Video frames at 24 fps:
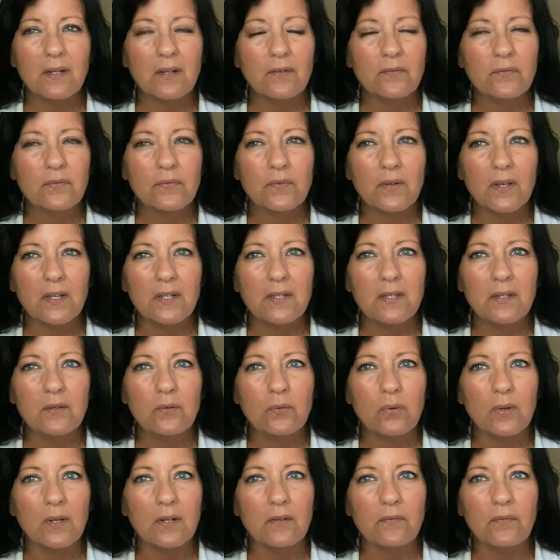I've ID'd
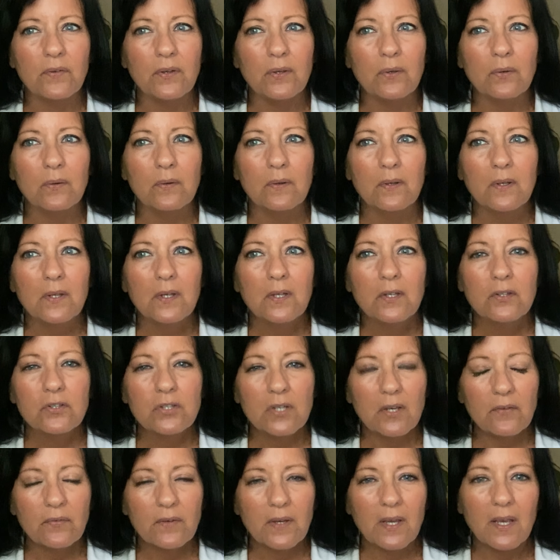quite a few.
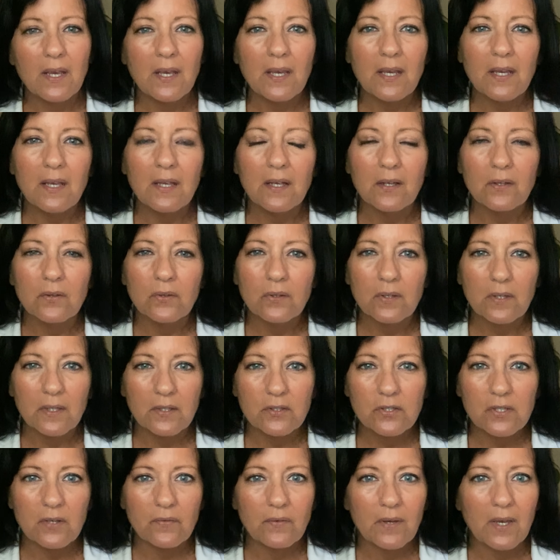JFK, it looked
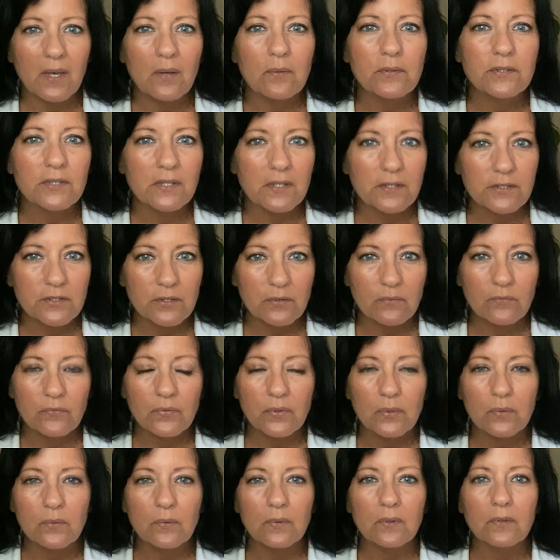like JFK was at his own
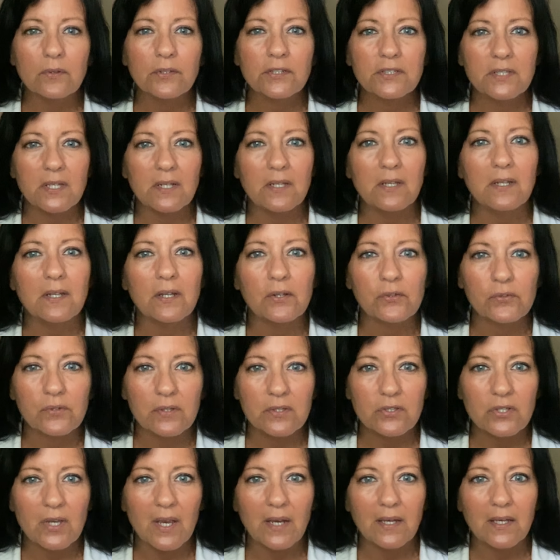funeral standing next to
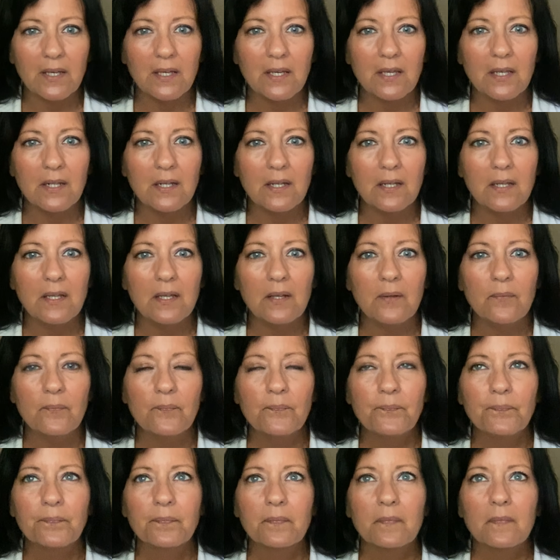Jackie Kennedy.
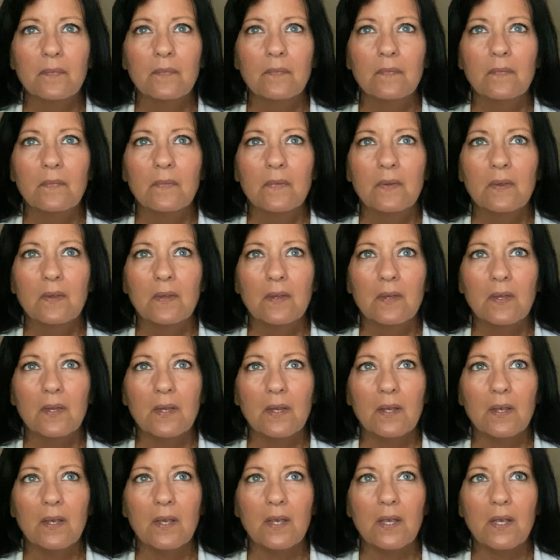
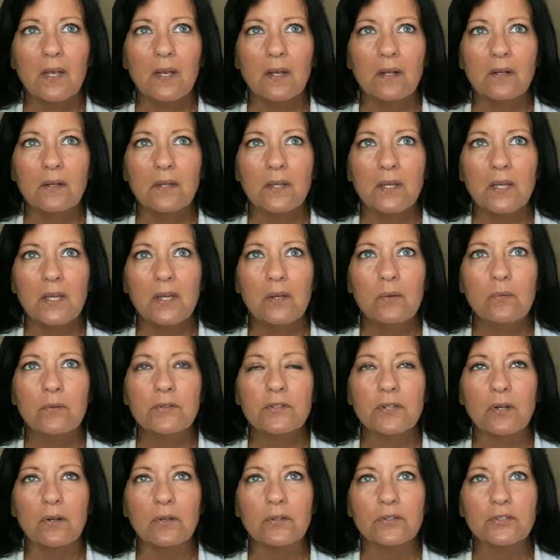And he
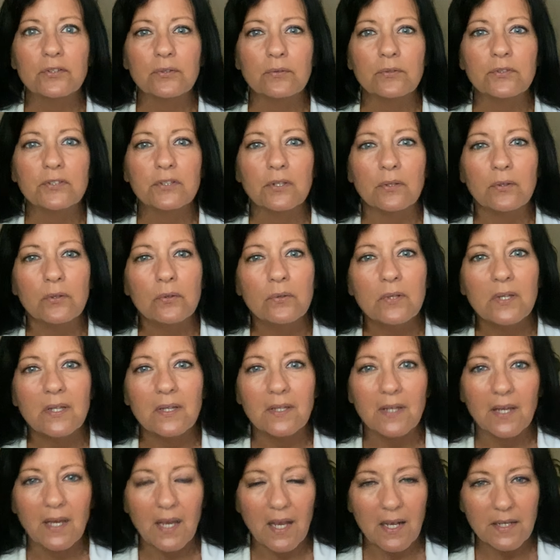was also saluting
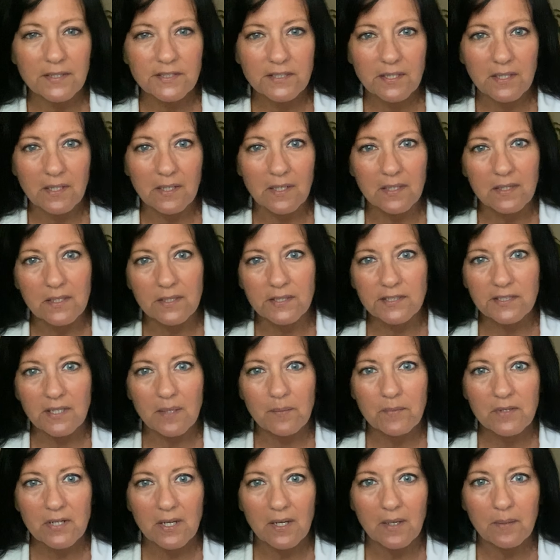the casket at the
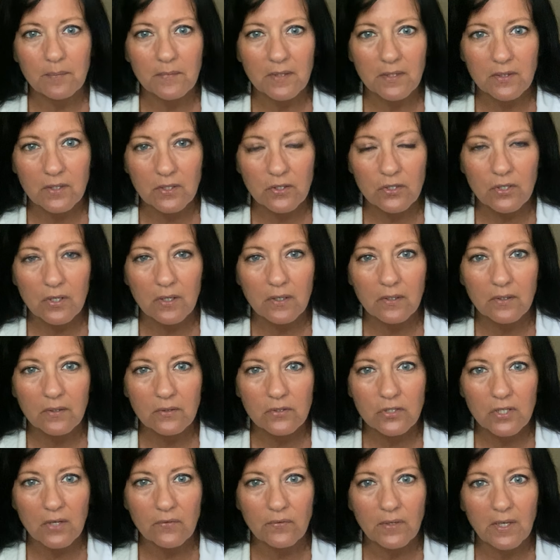same time that the young
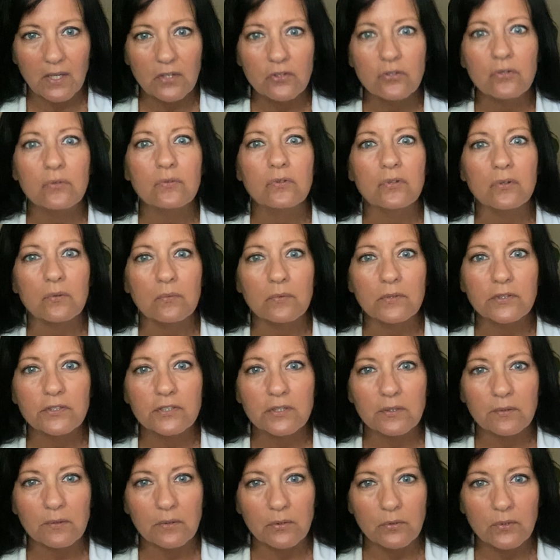JFK Jr. was
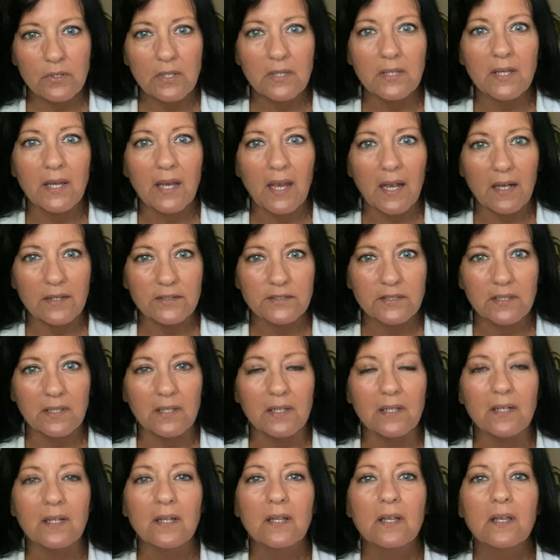saluting the
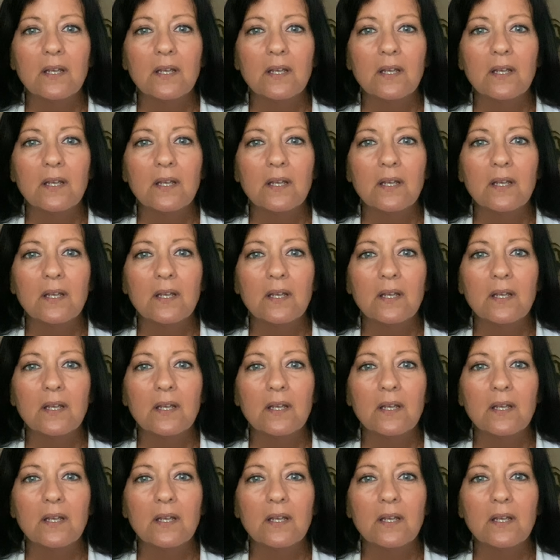casket.